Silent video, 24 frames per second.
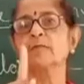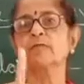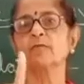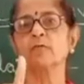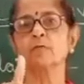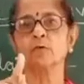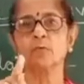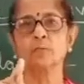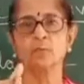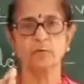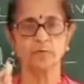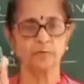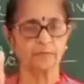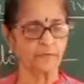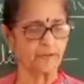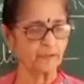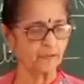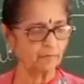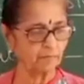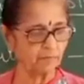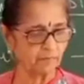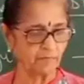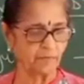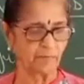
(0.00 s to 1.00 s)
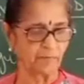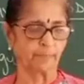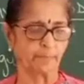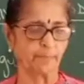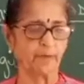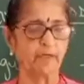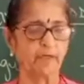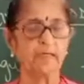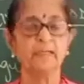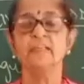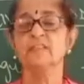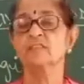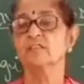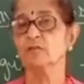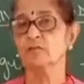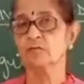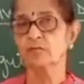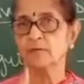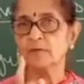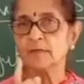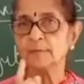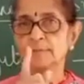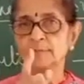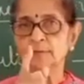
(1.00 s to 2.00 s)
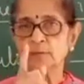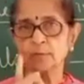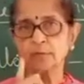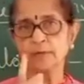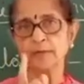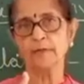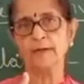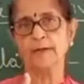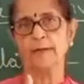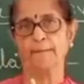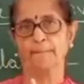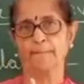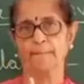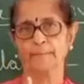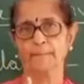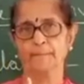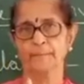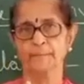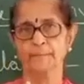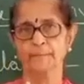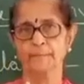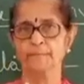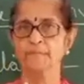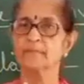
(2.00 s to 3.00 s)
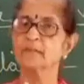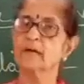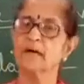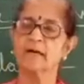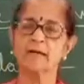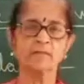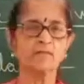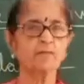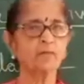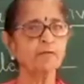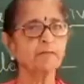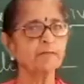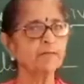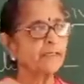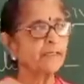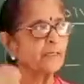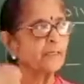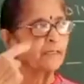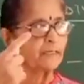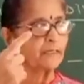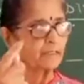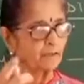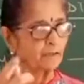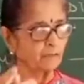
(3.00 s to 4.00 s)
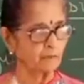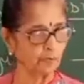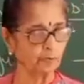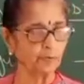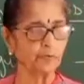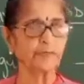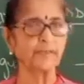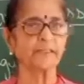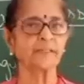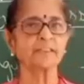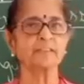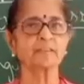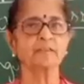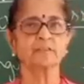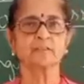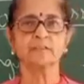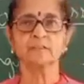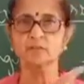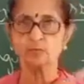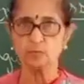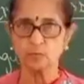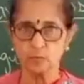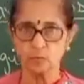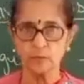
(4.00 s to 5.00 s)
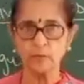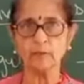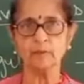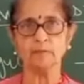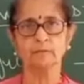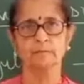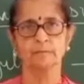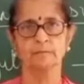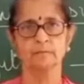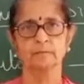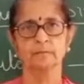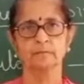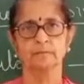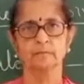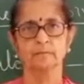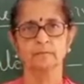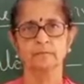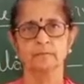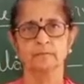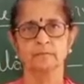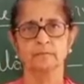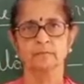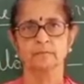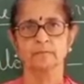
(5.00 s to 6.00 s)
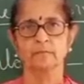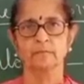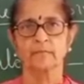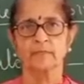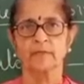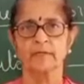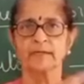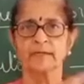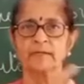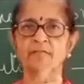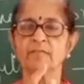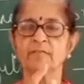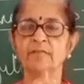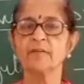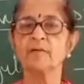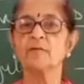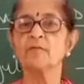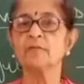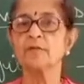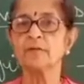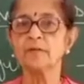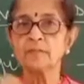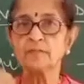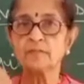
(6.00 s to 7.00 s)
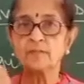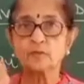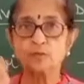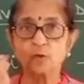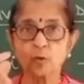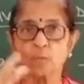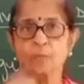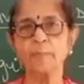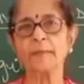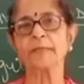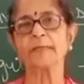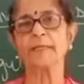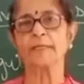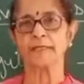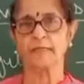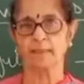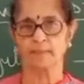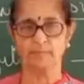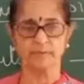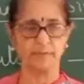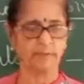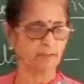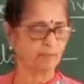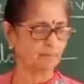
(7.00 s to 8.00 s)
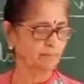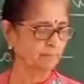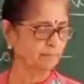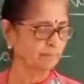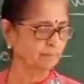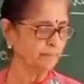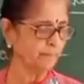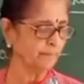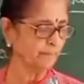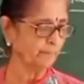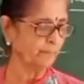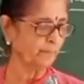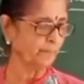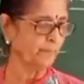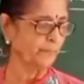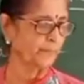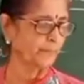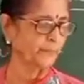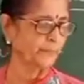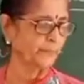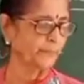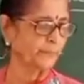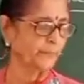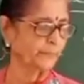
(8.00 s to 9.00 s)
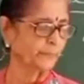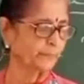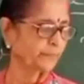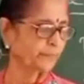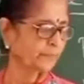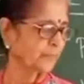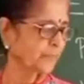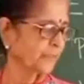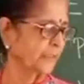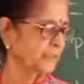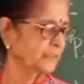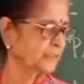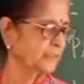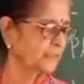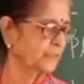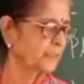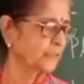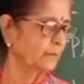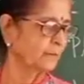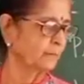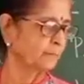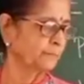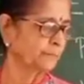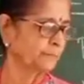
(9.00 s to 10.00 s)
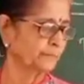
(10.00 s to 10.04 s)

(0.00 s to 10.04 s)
form of the verb. So verbs you learn. I've already taken your tests in school and we have learned so many times. See now.